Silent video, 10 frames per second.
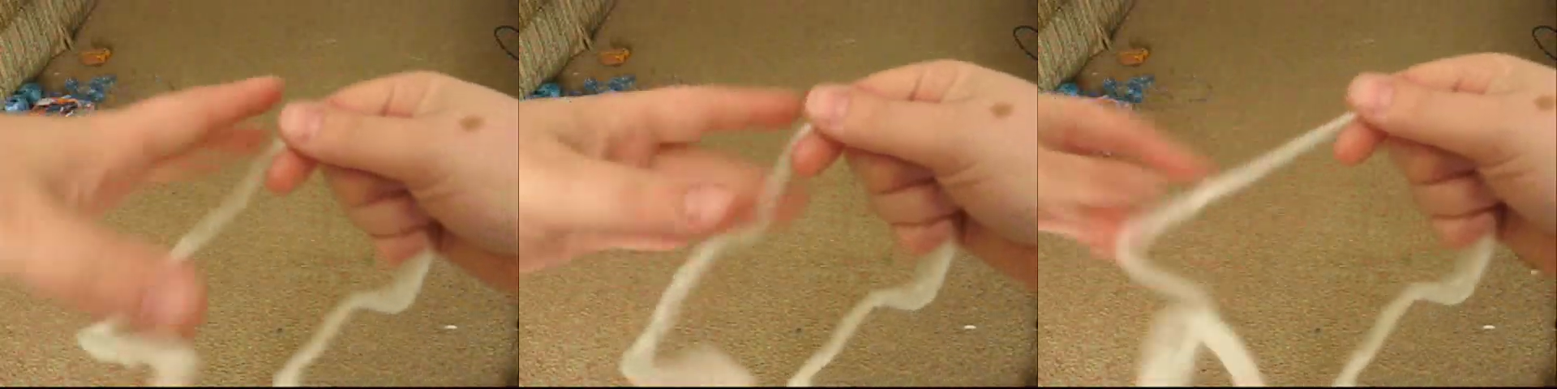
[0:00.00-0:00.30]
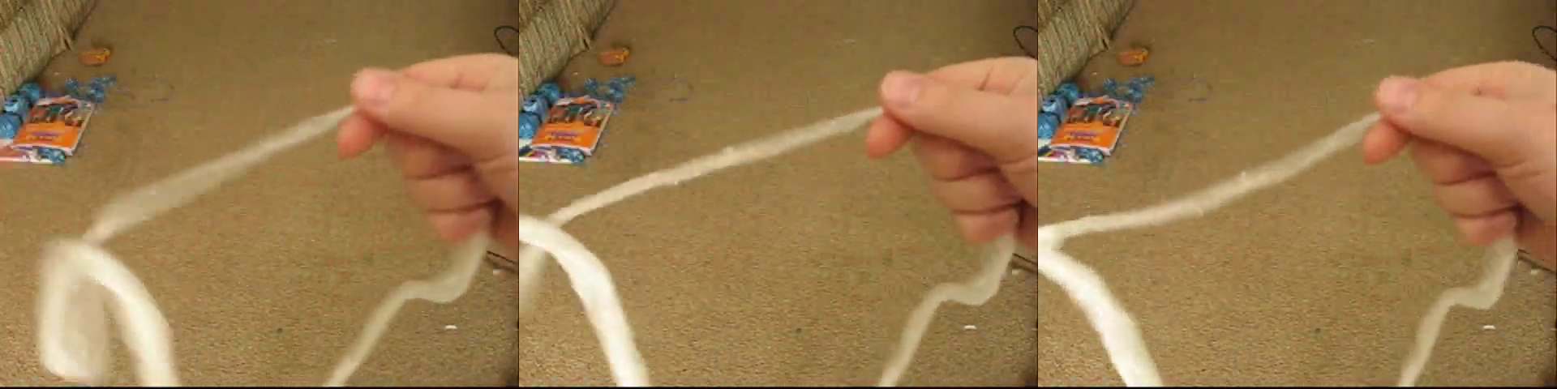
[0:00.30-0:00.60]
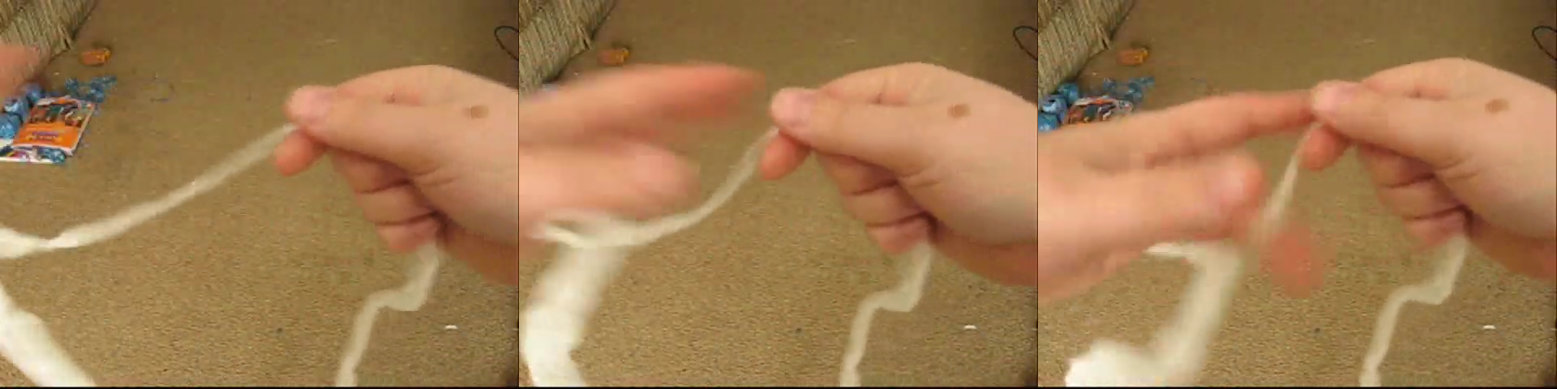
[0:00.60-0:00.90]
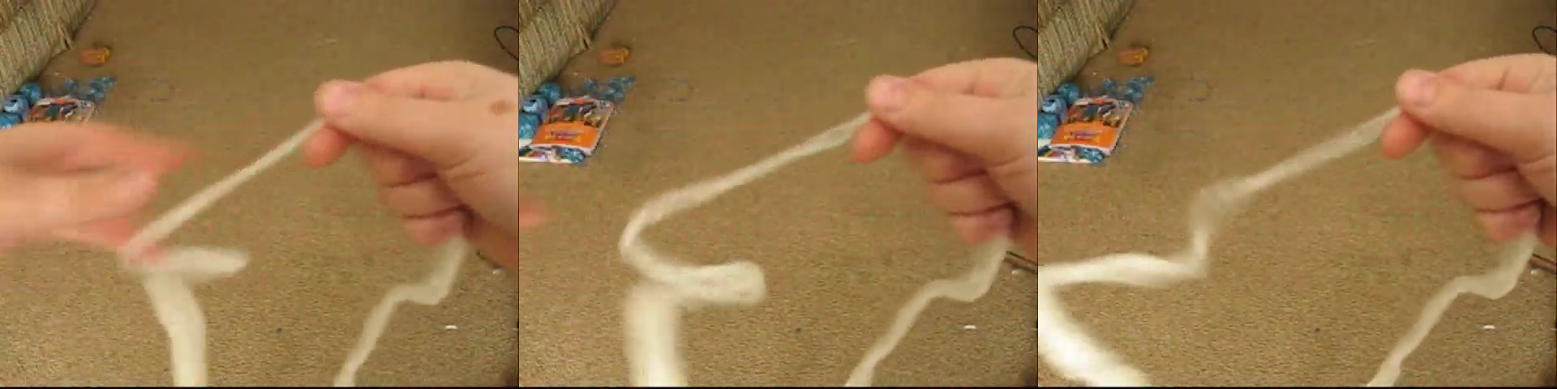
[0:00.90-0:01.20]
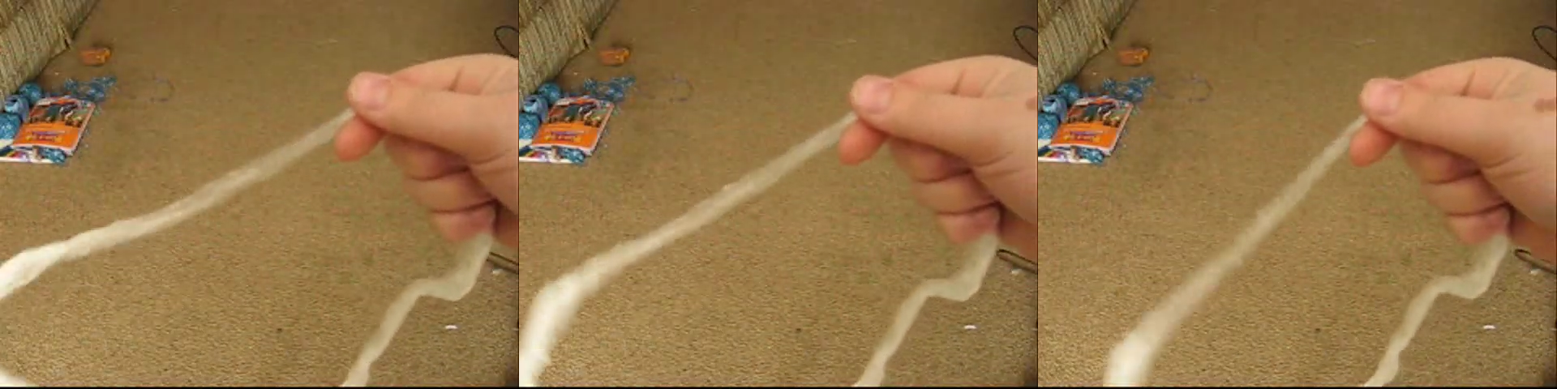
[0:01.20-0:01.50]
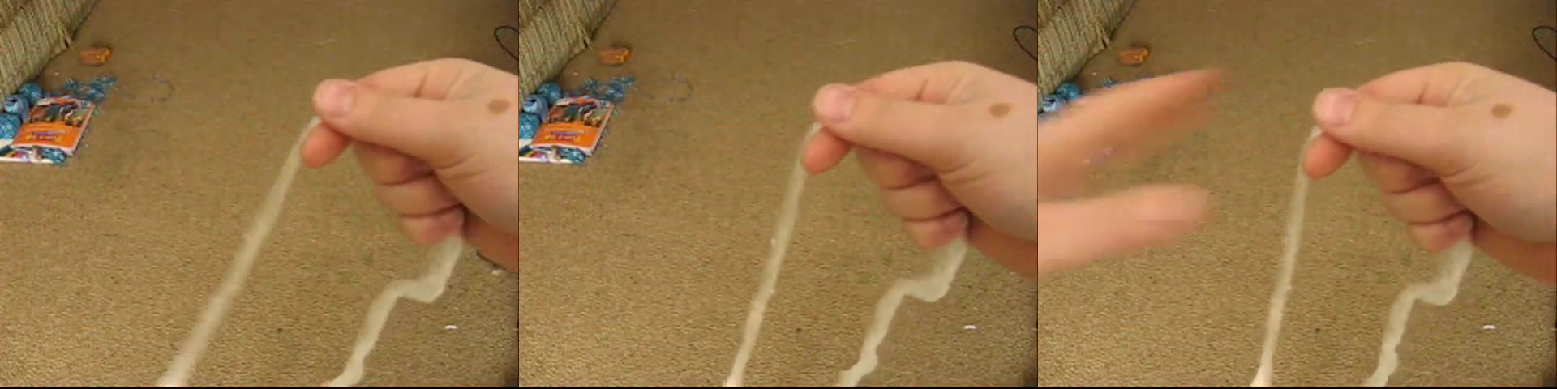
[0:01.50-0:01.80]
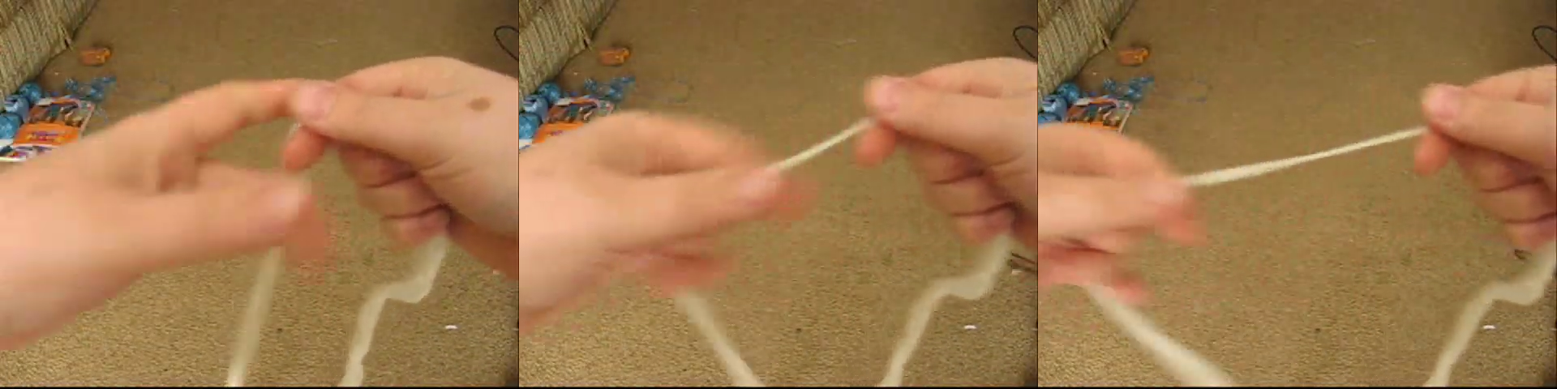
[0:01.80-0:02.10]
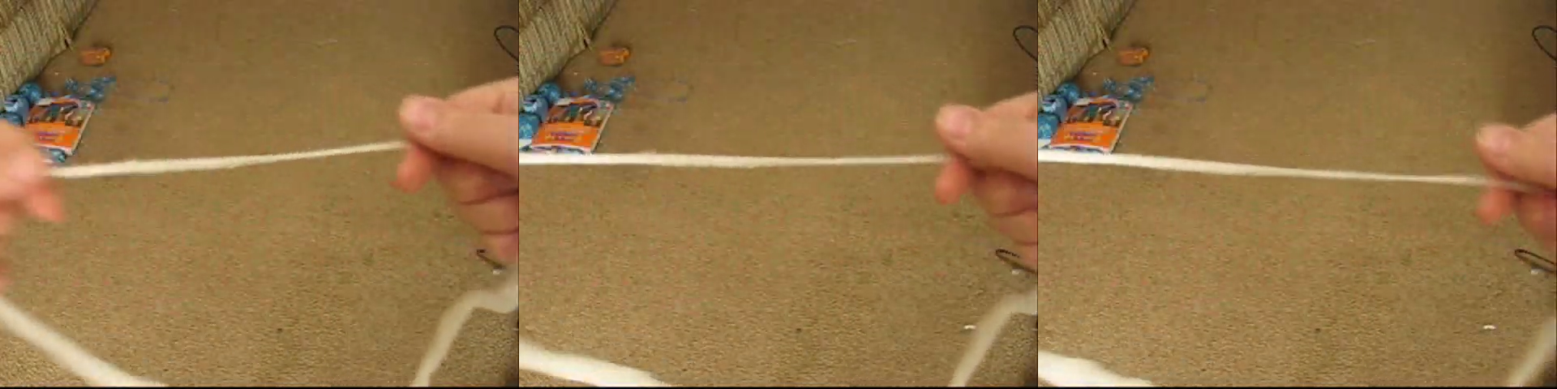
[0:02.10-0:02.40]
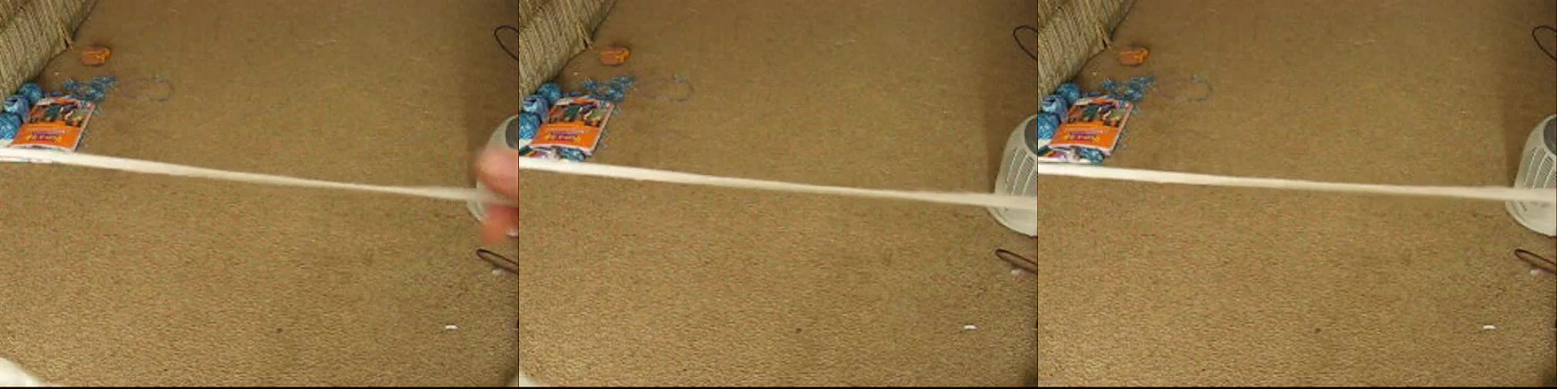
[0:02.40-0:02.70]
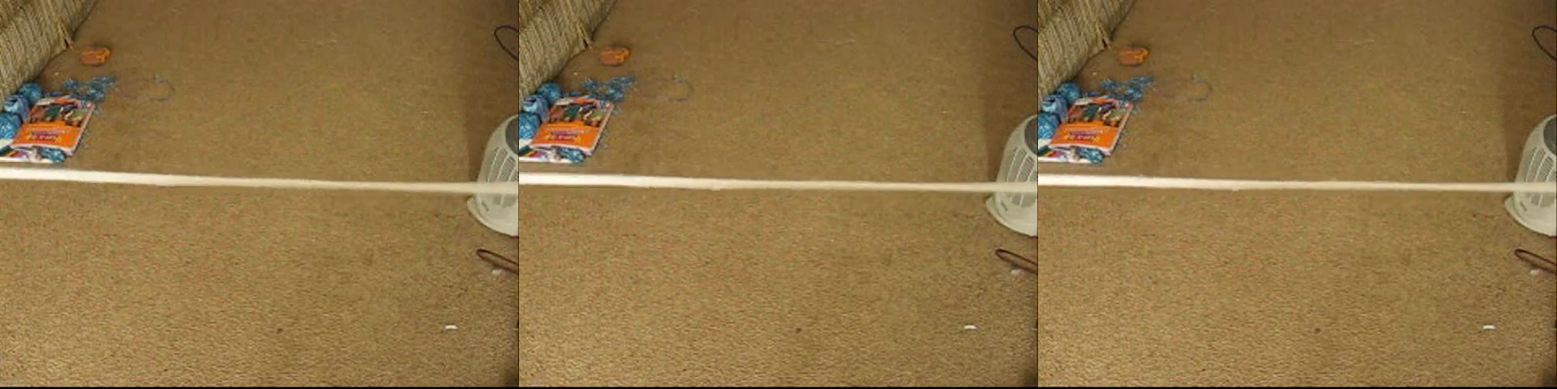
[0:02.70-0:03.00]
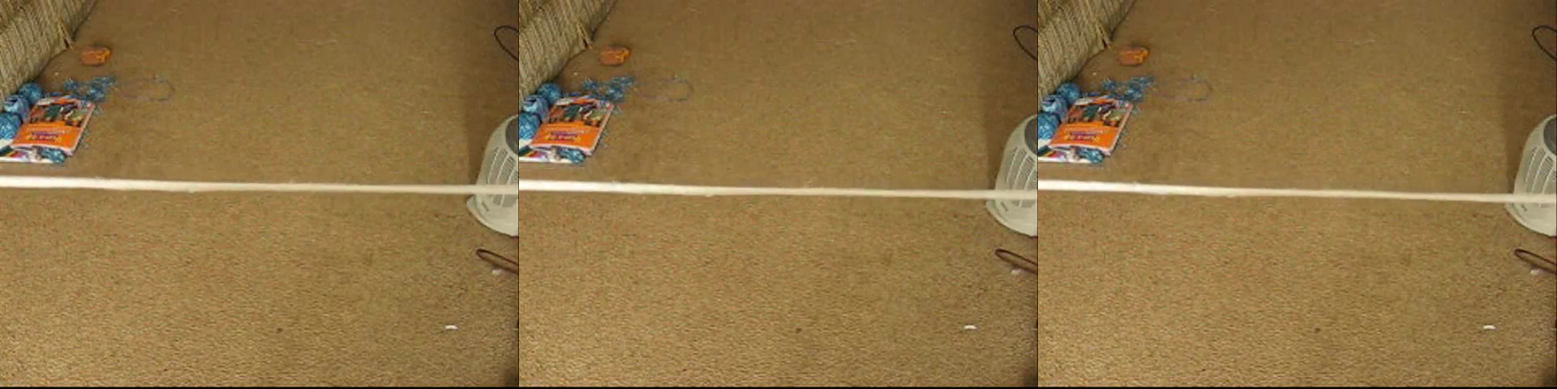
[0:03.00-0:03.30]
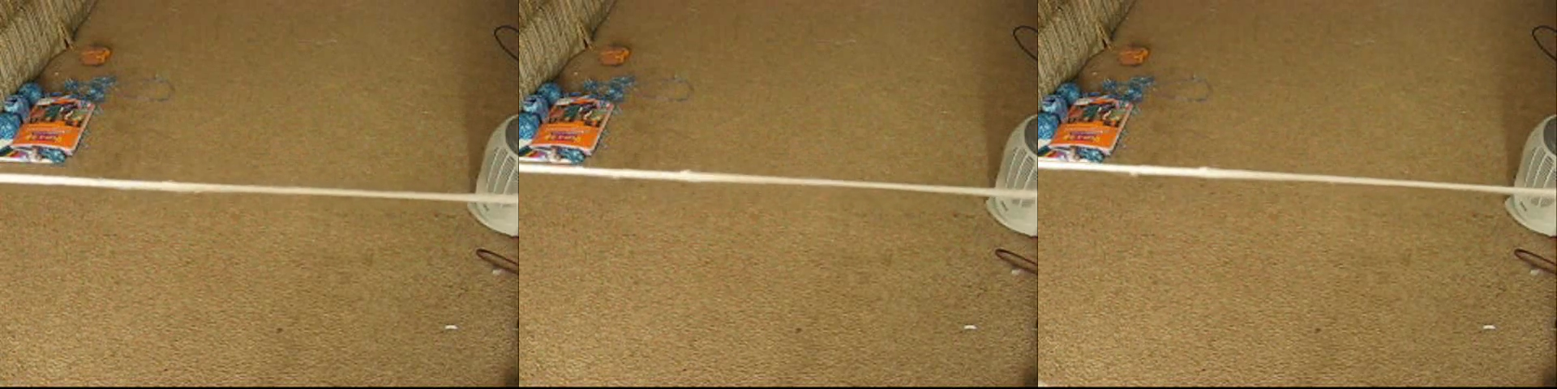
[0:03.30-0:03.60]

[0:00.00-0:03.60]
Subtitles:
(no speaker visible)